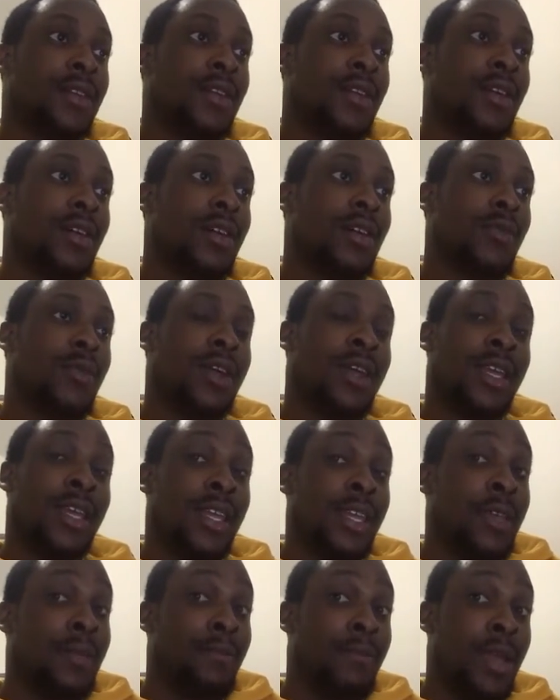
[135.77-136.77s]
where
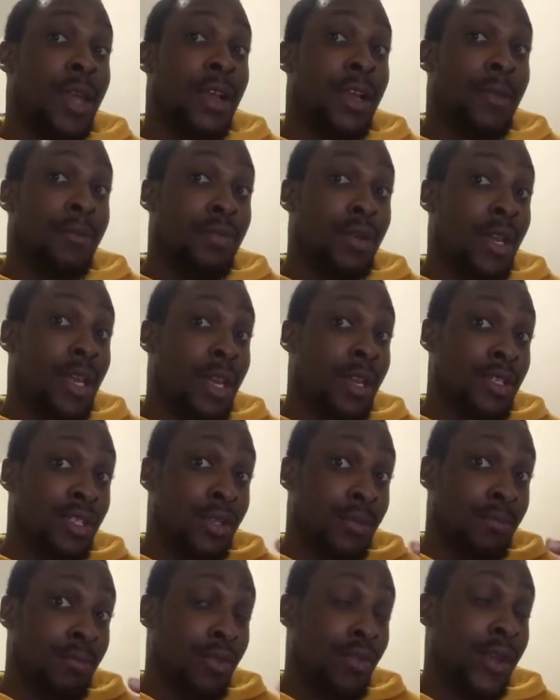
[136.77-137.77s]
he can barely put in
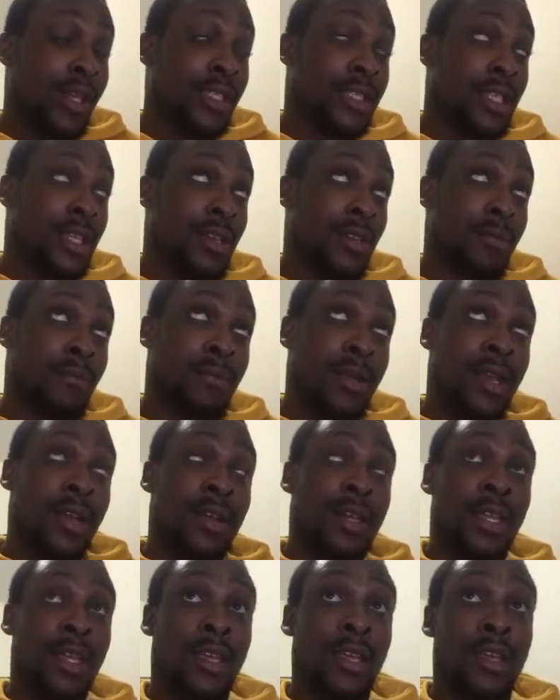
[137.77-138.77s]
some points in,
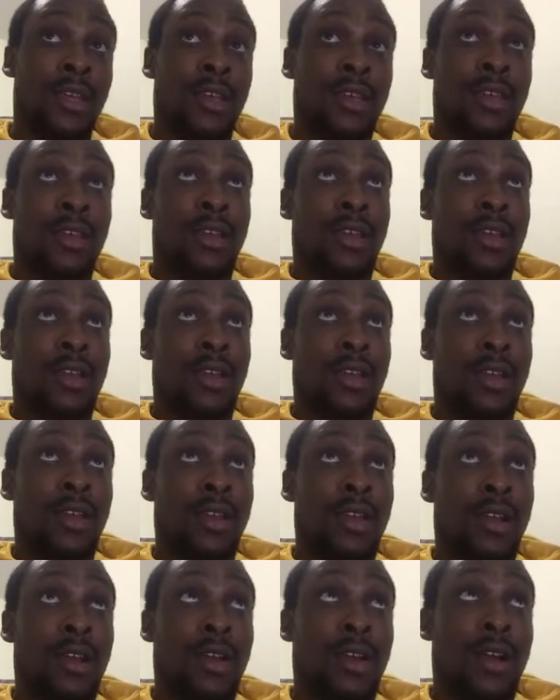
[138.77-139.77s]
barely
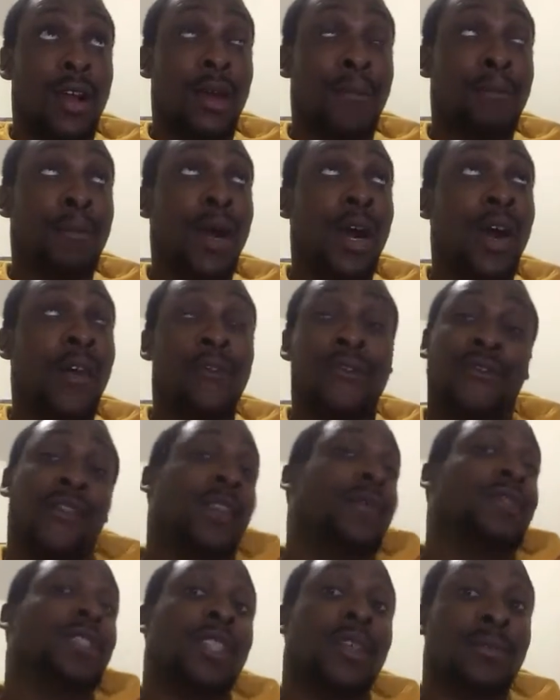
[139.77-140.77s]
above
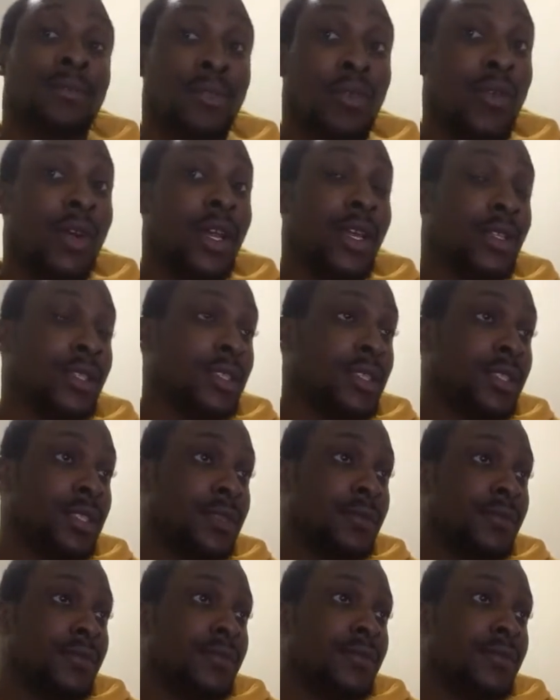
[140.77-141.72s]
15 points.